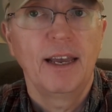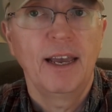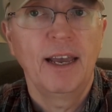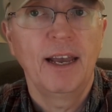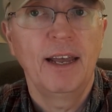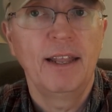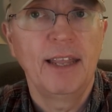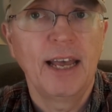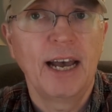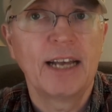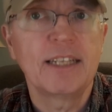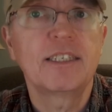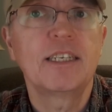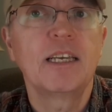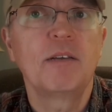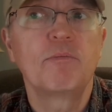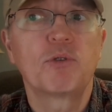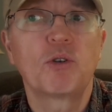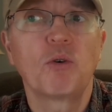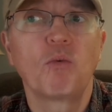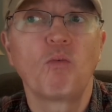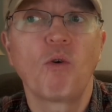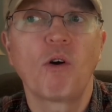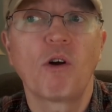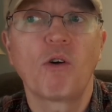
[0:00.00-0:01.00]
and that
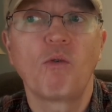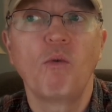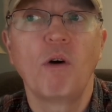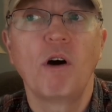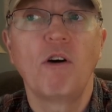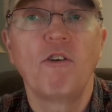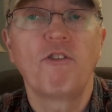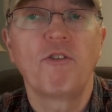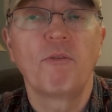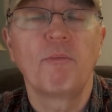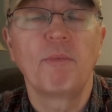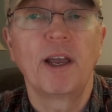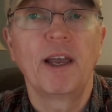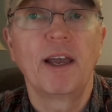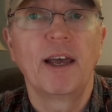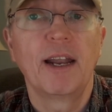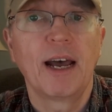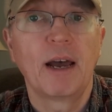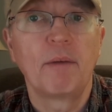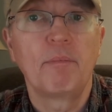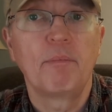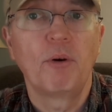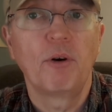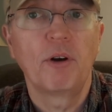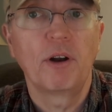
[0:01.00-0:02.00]
seems to work well for me,
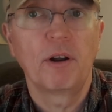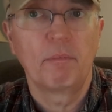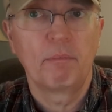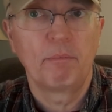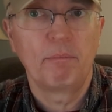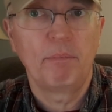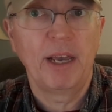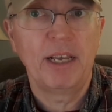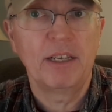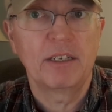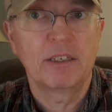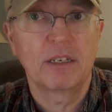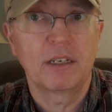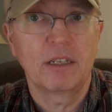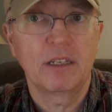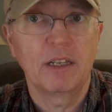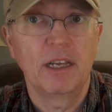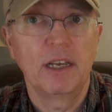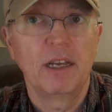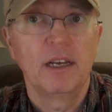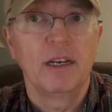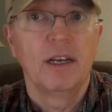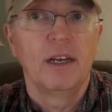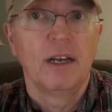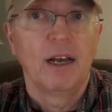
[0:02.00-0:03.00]
and I put it
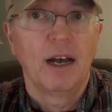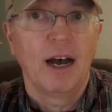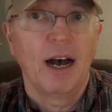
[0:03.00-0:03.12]
basically